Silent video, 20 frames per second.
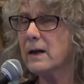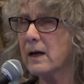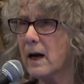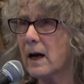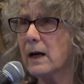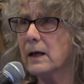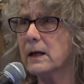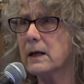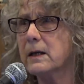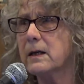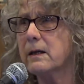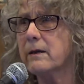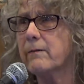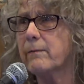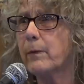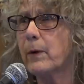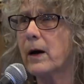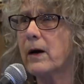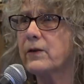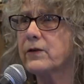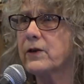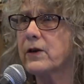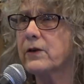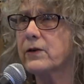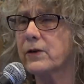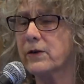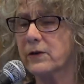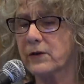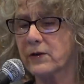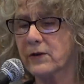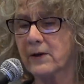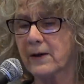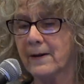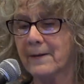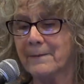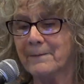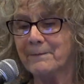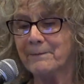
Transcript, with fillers: cognitive processes